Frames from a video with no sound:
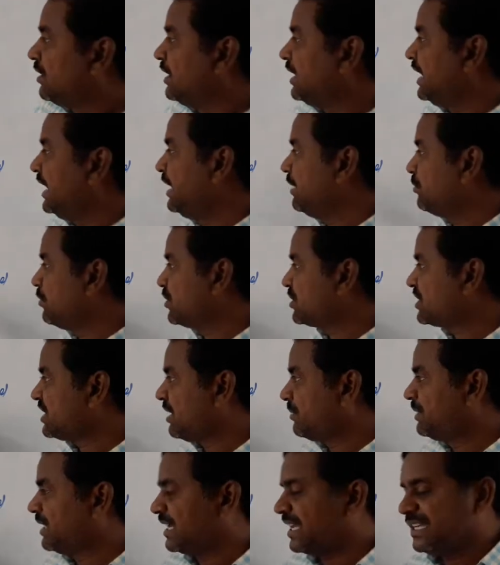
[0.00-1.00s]
in most
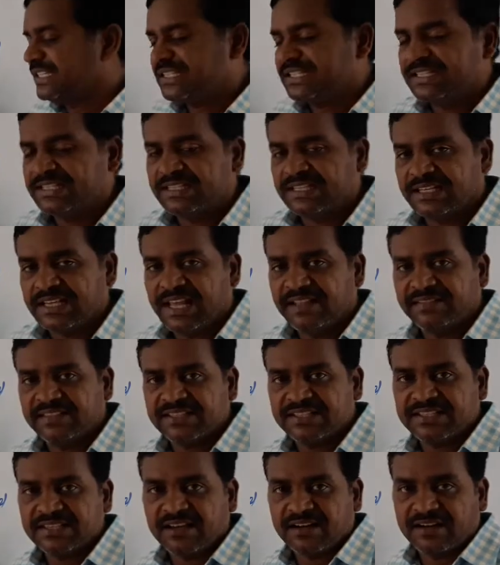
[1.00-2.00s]
of the cases
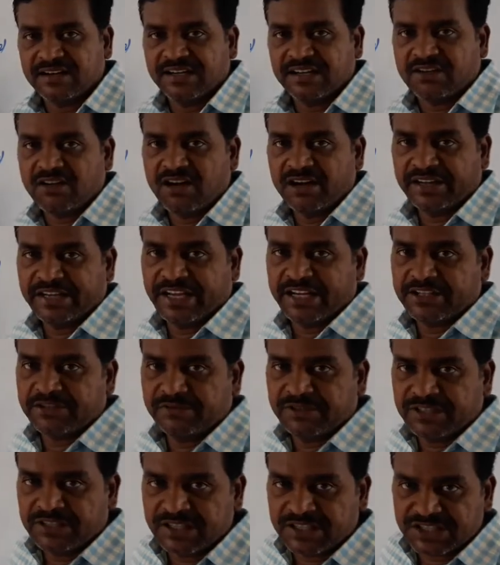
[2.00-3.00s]
anthers are in contact
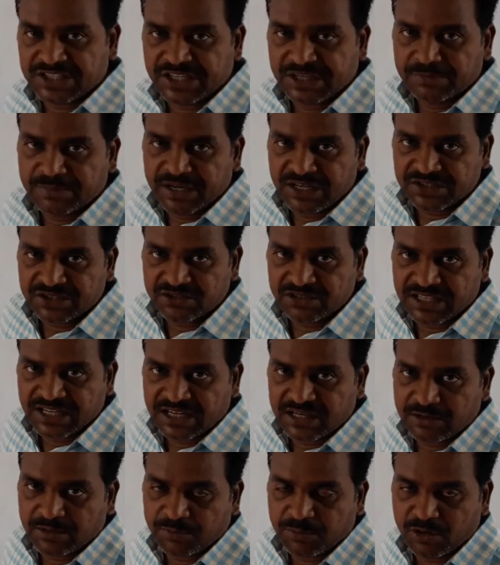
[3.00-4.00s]
with the stigma, so
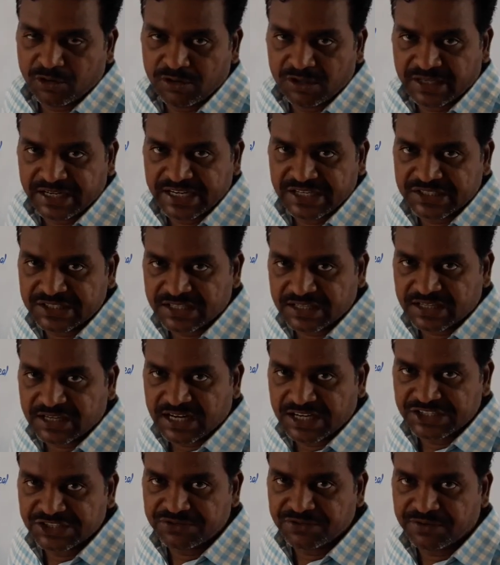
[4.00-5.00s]
that the pollen grains are
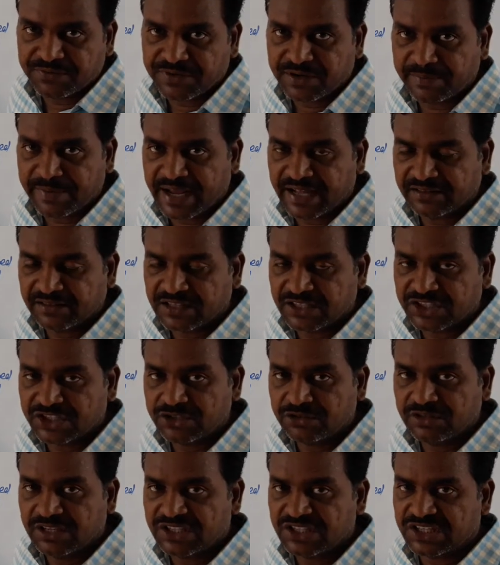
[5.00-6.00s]
transferred from anthers
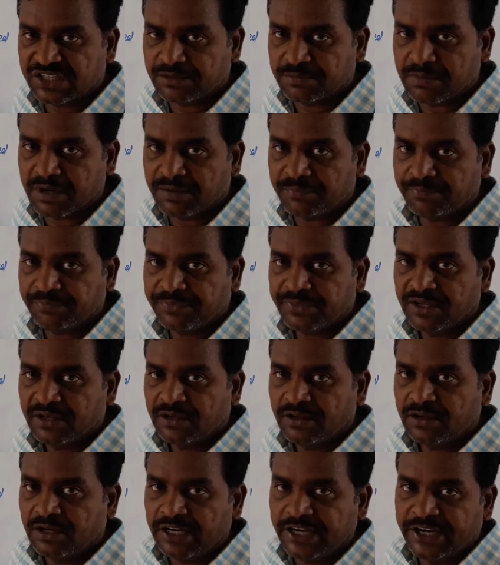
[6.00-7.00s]
to the stigma,
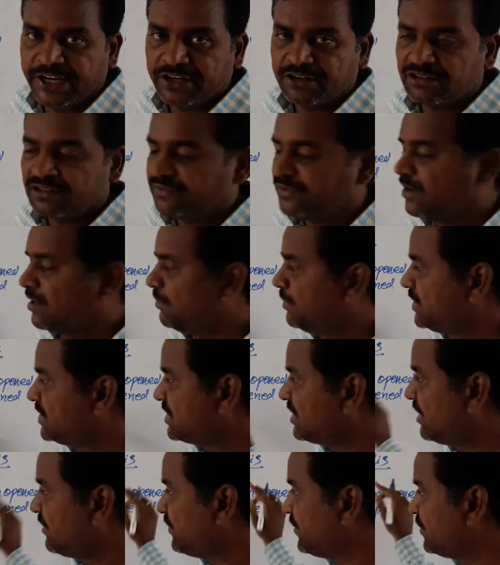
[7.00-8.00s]
leading to the
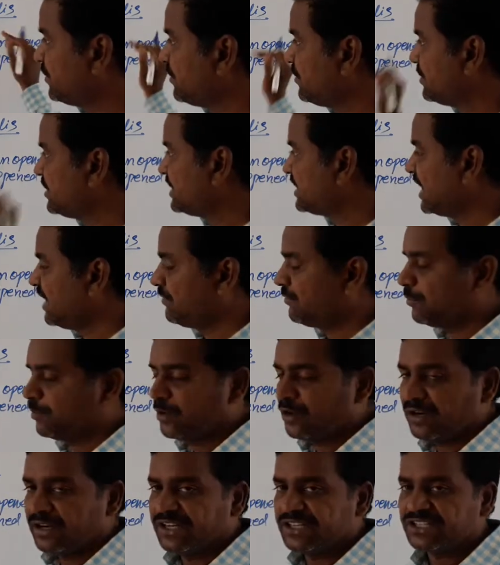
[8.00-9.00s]
pollination of
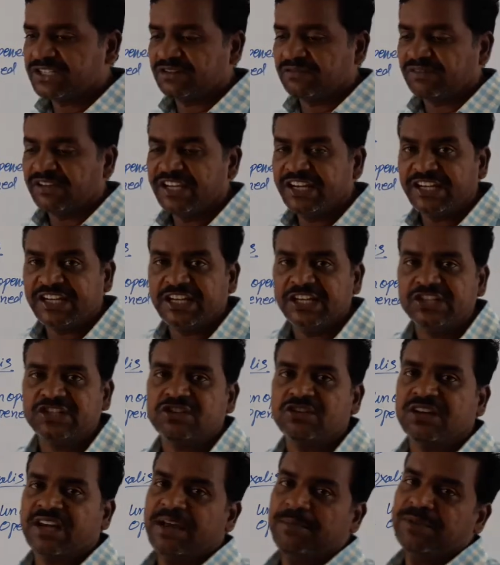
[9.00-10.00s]
self-pollination. In
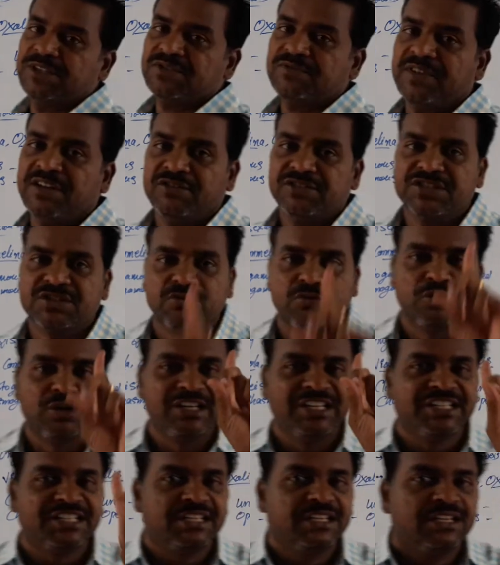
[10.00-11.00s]
clistogamous flowers,
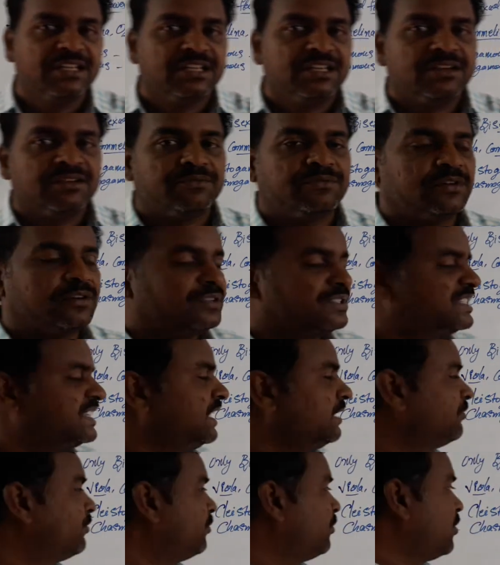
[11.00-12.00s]
only
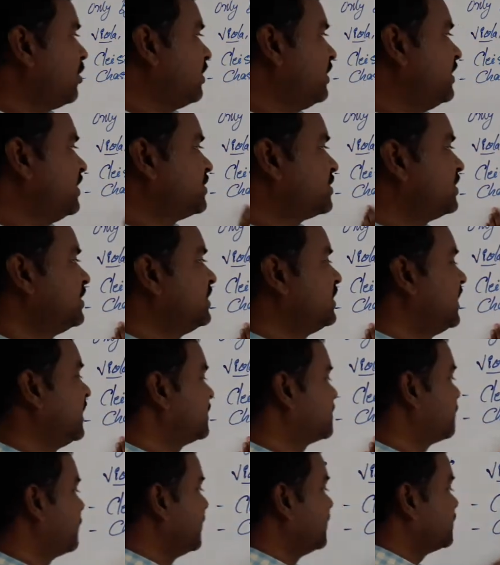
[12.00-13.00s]
self-pollination
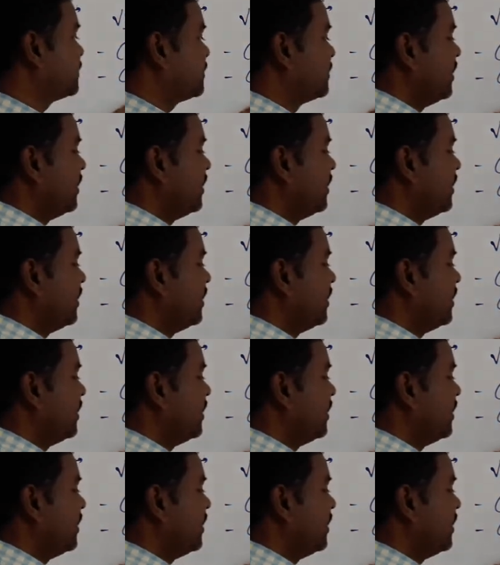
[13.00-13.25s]
takes place.